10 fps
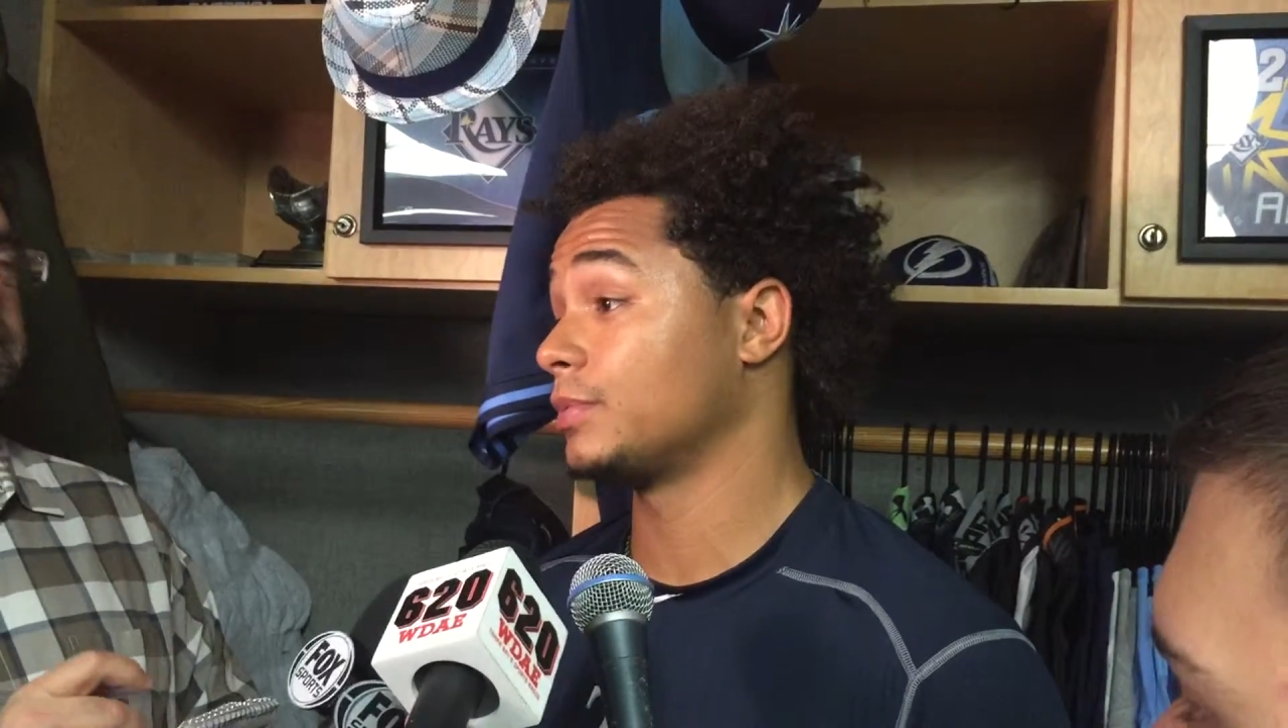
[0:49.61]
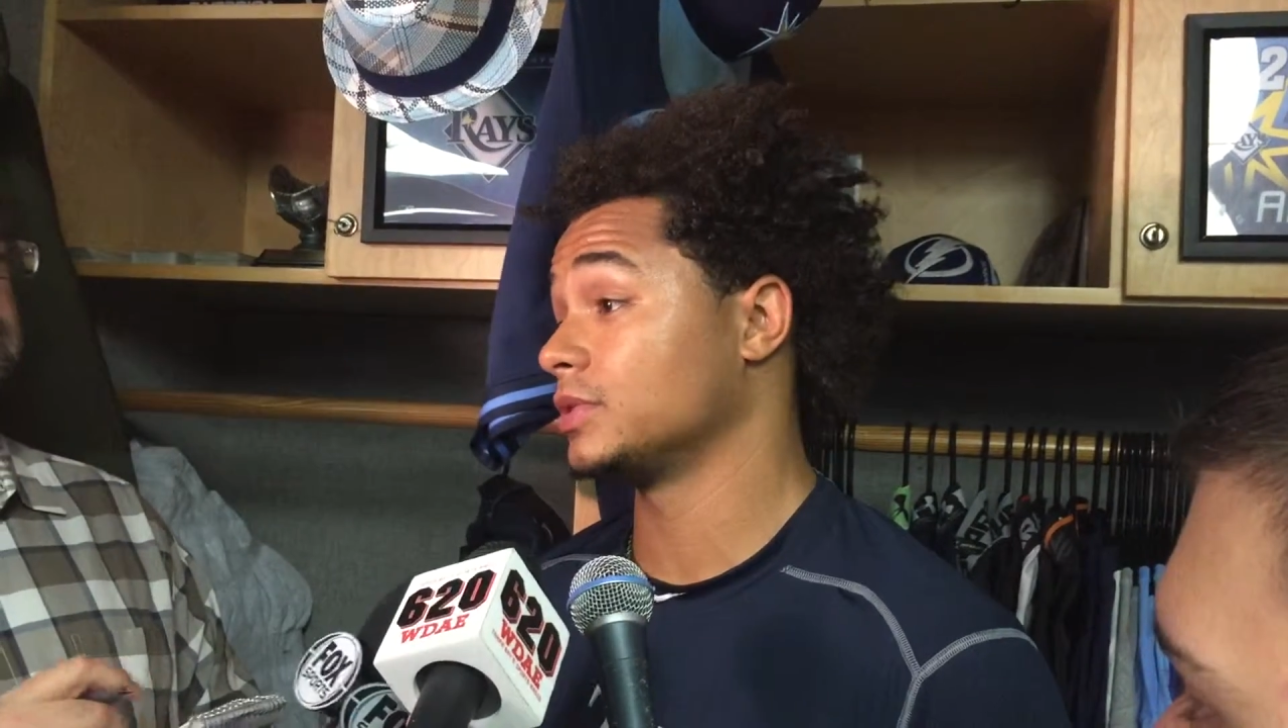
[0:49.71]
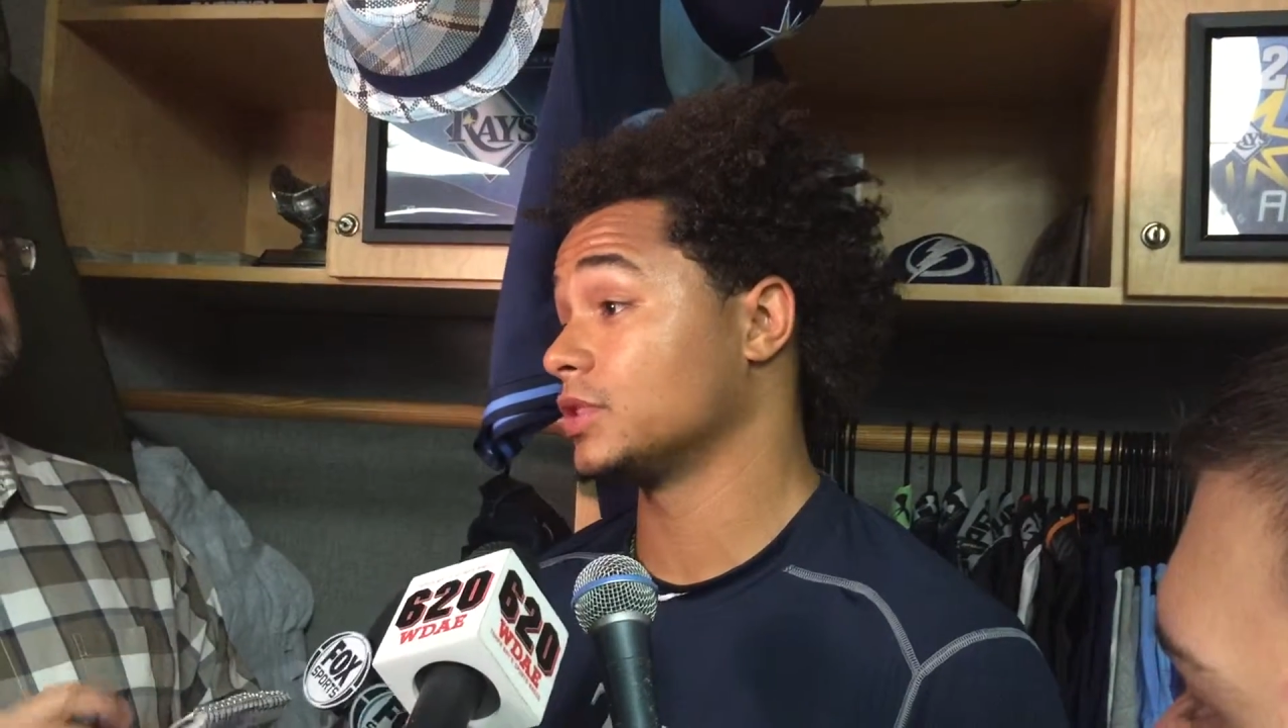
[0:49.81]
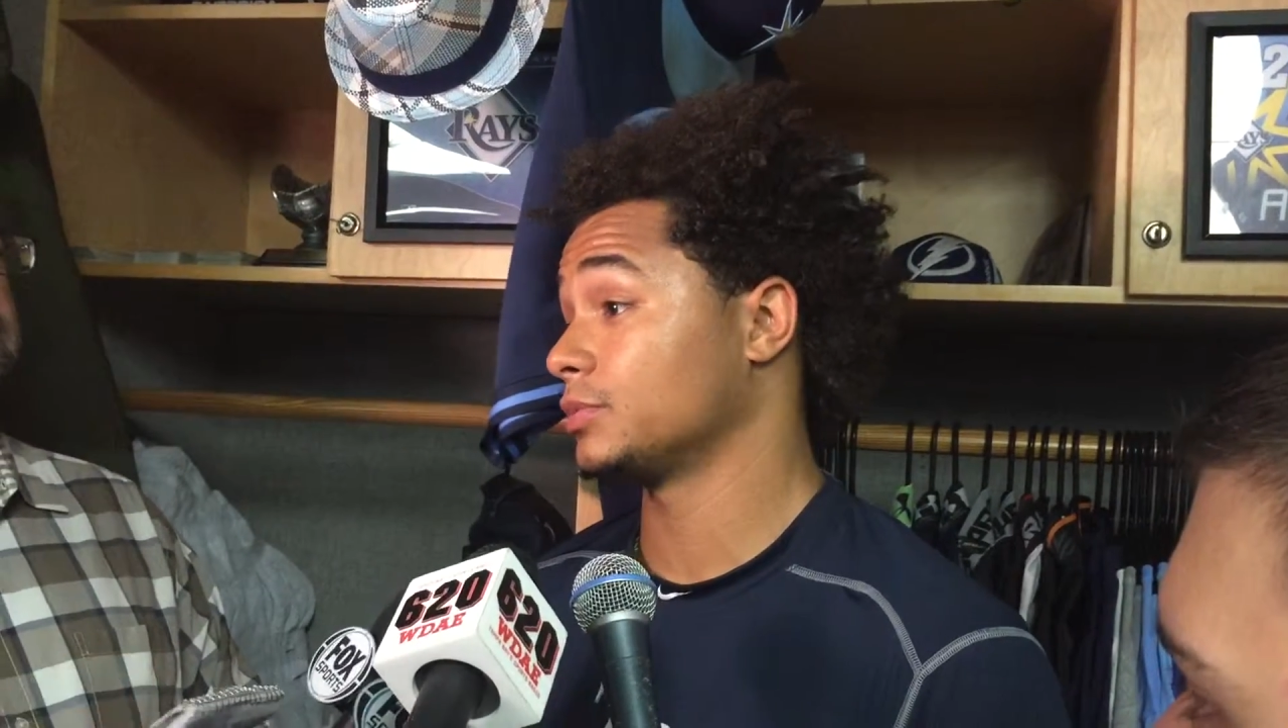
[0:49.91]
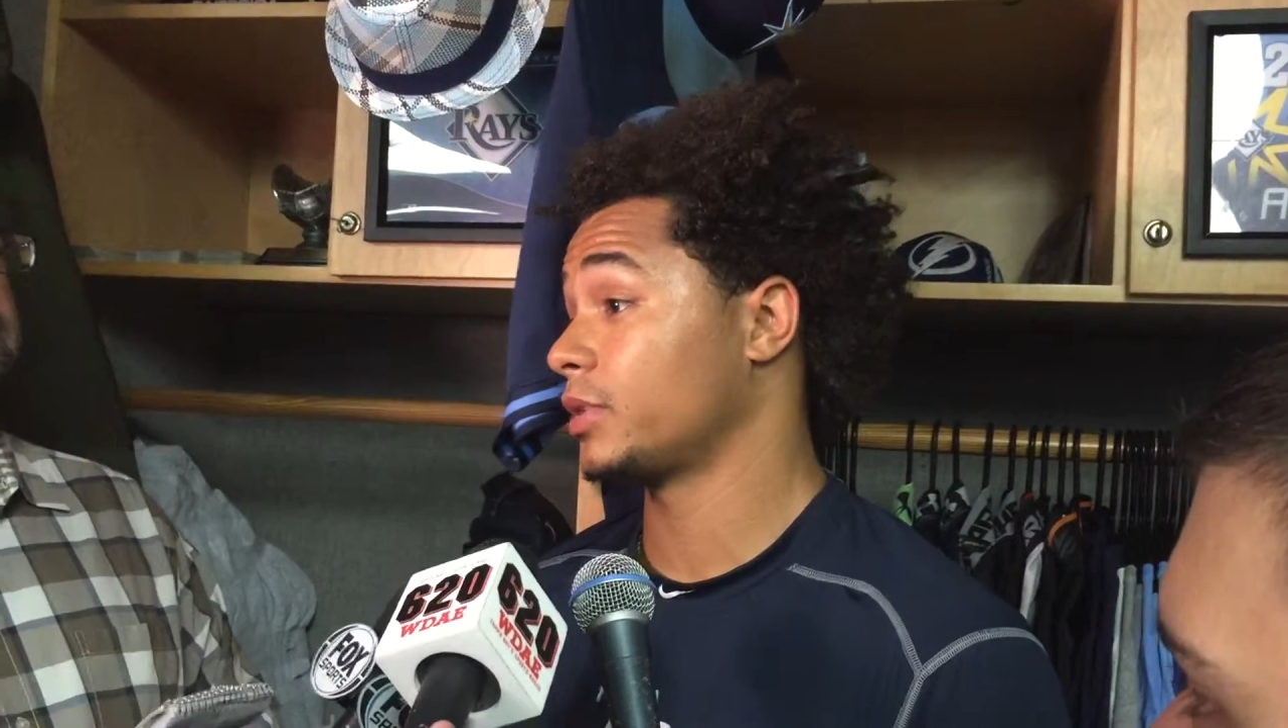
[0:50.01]

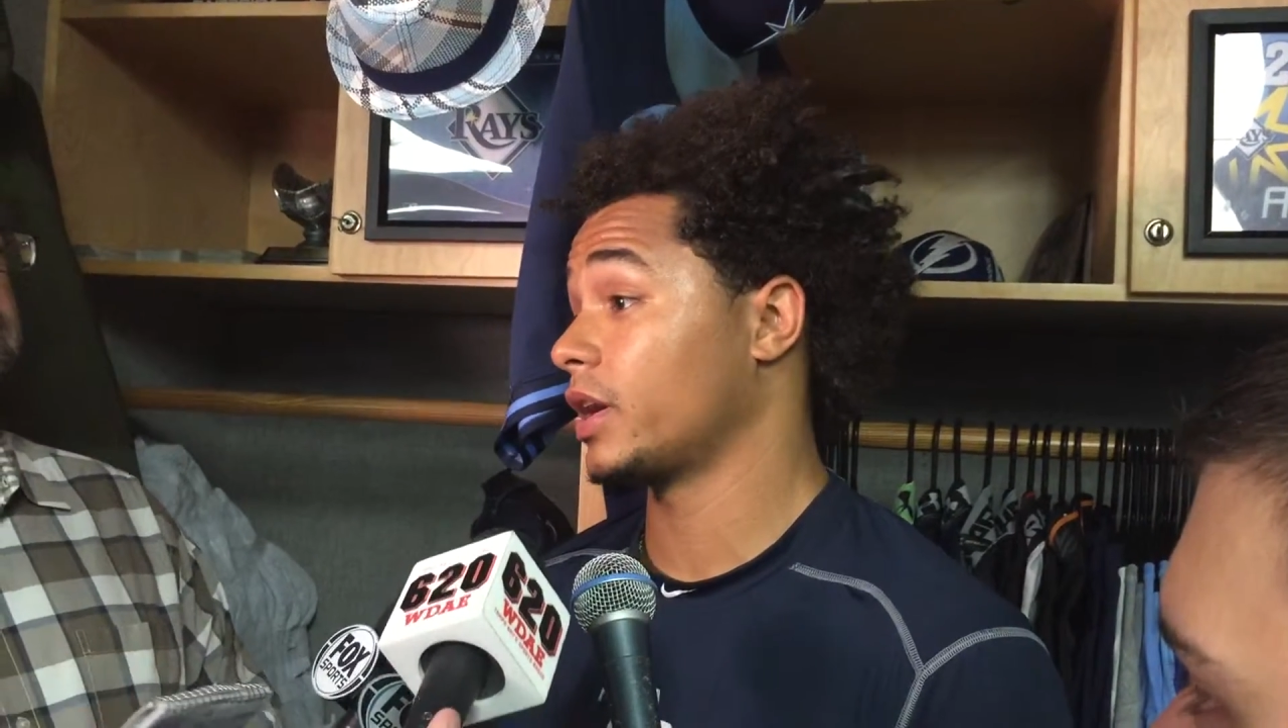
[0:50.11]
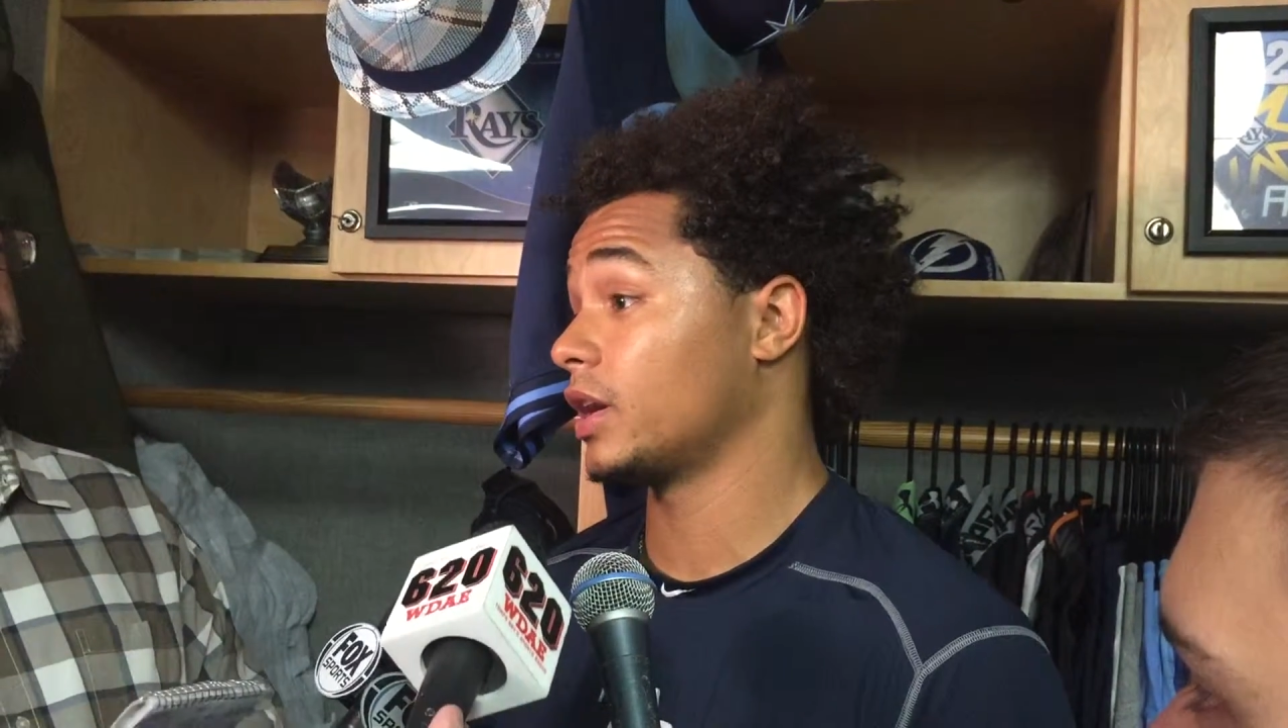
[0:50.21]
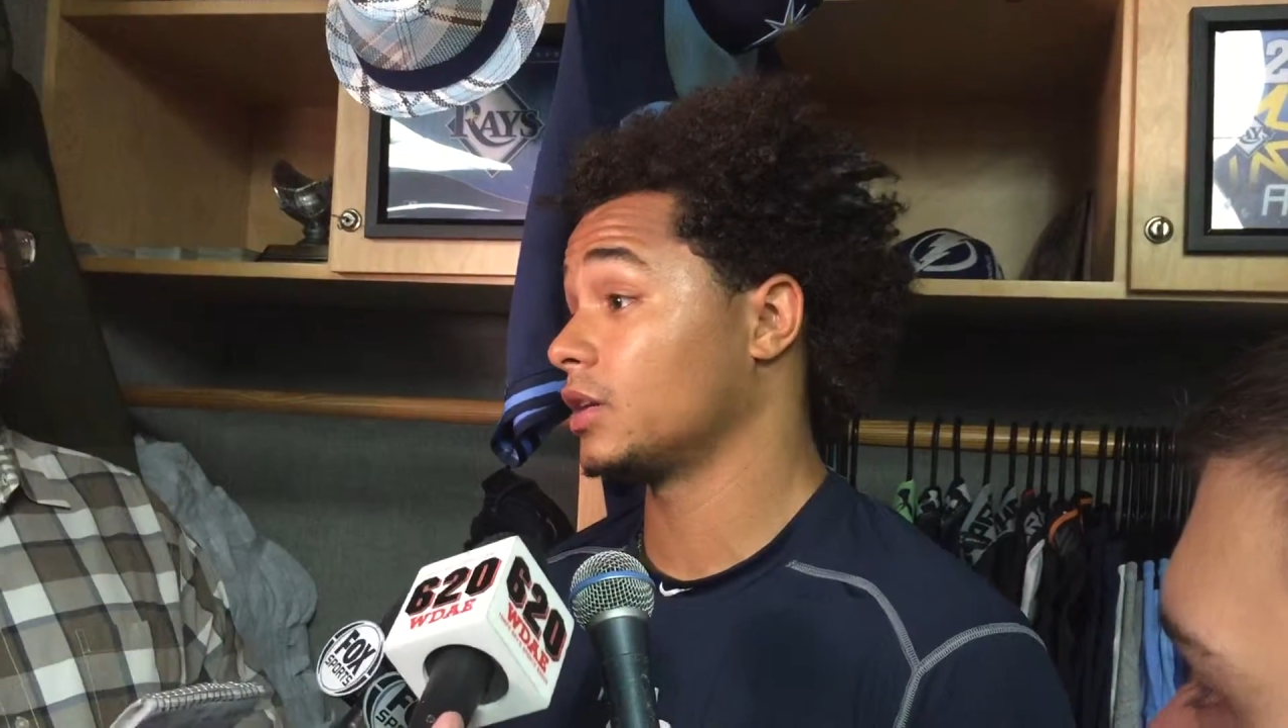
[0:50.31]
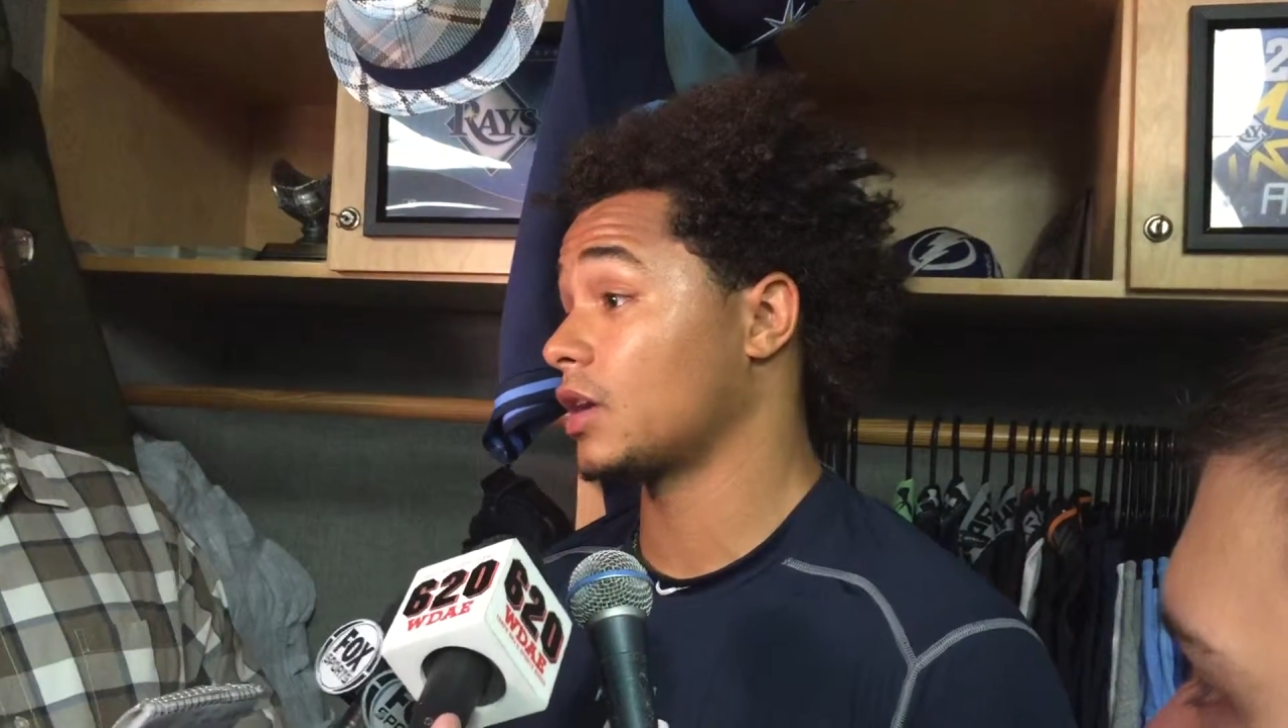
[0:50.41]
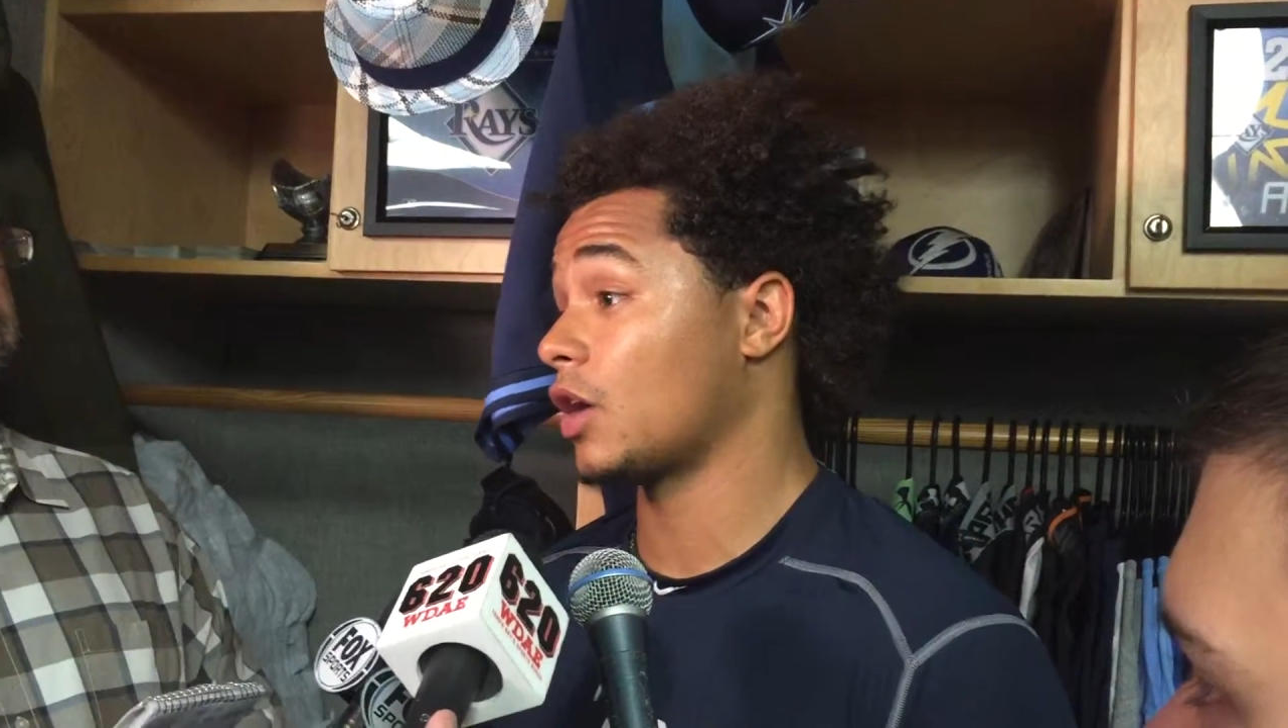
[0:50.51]
position player.